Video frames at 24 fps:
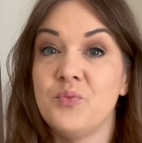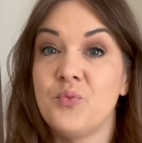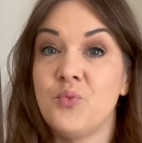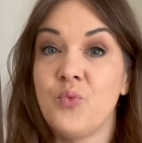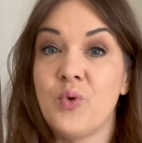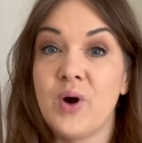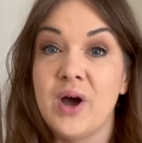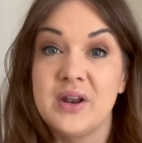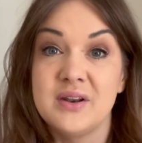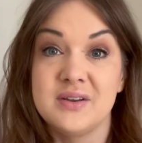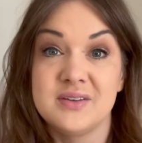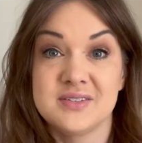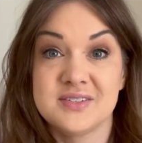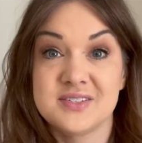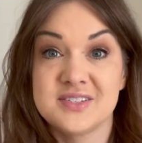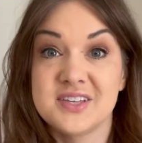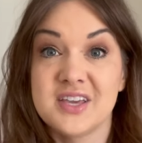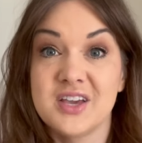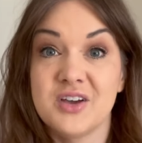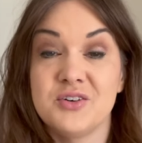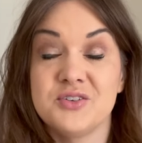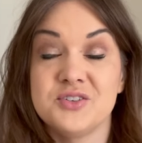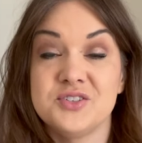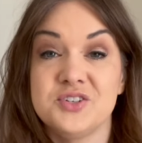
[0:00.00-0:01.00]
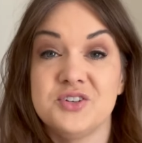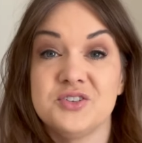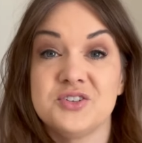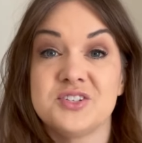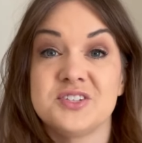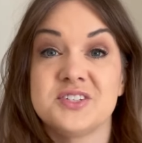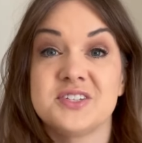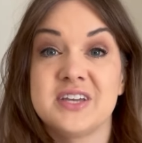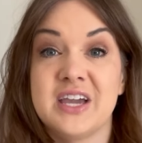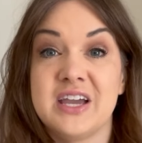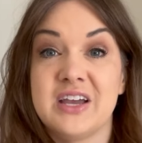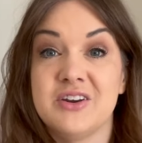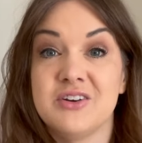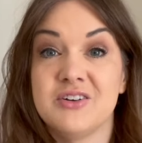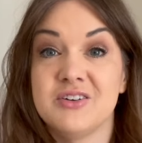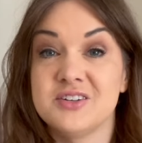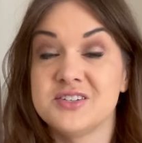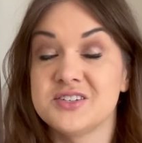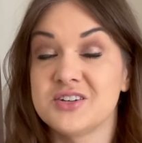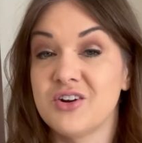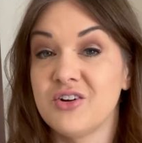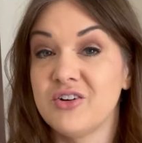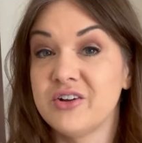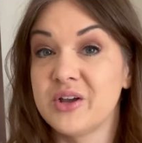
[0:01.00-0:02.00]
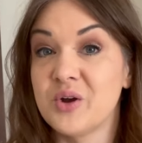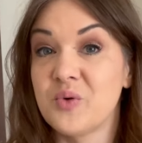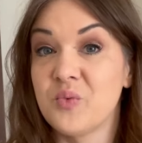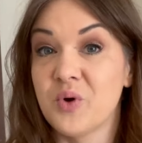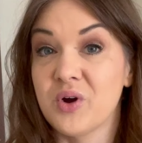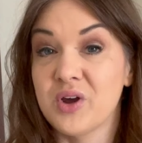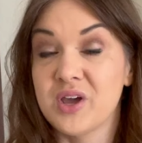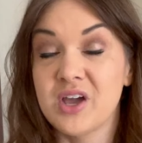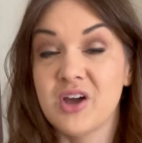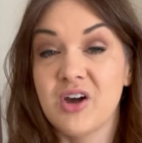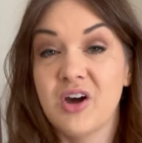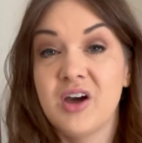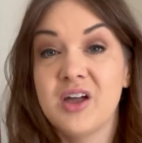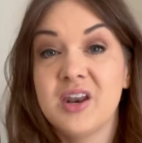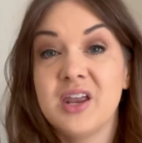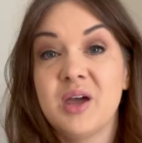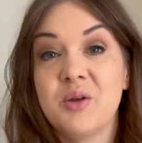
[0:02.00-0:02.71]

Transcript: what skills your skater is currently working on